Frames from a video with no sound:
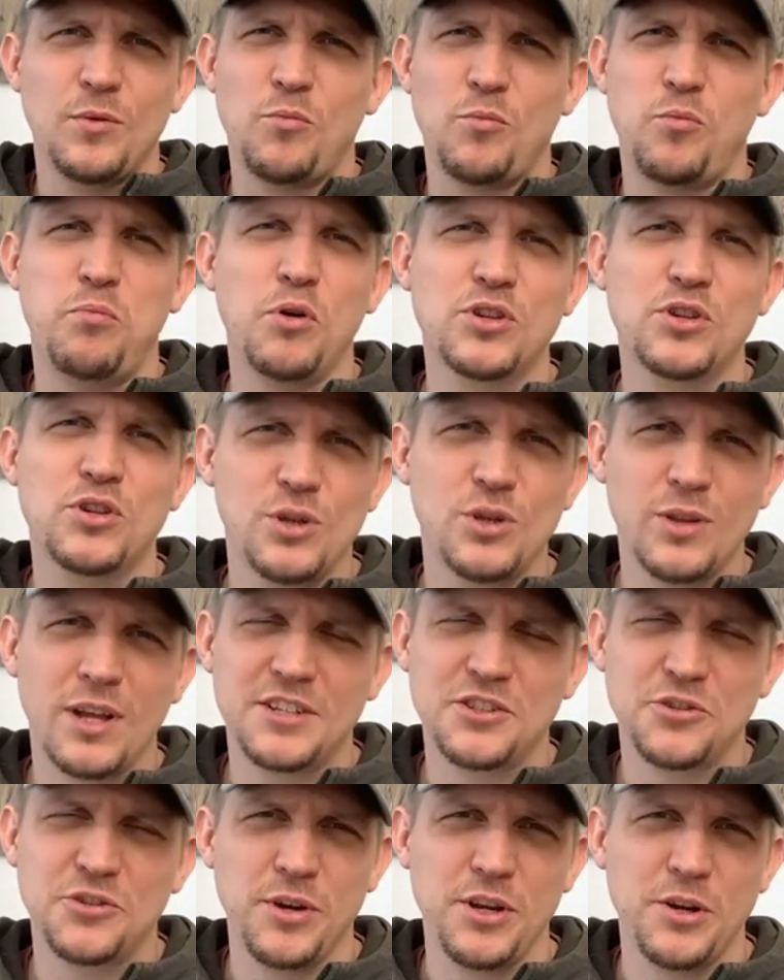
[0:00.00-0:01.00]
books you like
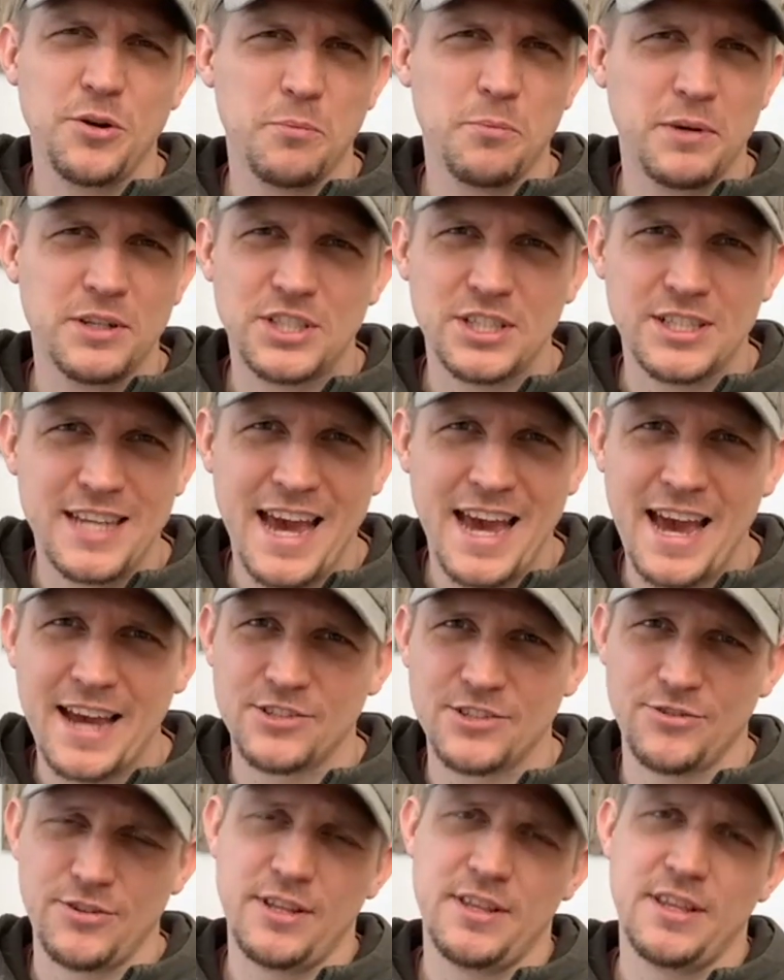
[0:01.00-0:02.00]
to read or a bunch of
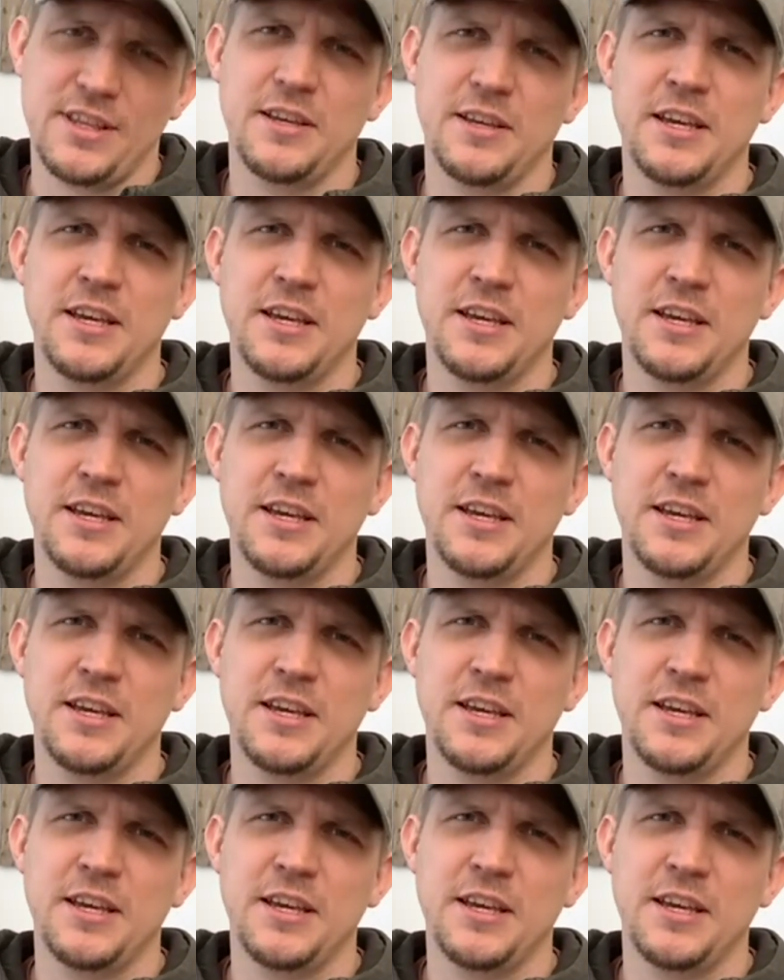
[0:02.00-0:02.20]
tags or anything.